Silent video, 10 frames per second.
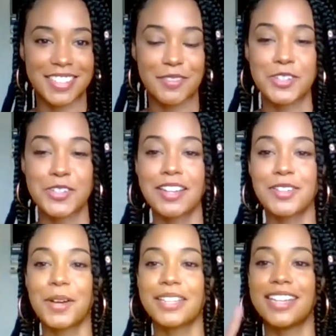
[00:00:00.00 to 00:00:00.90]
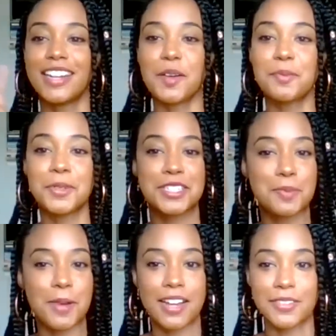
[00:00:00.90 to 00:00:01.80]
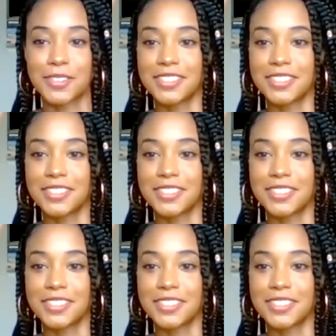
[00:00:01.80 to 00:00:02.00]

And we're trying to go on that upward spiral,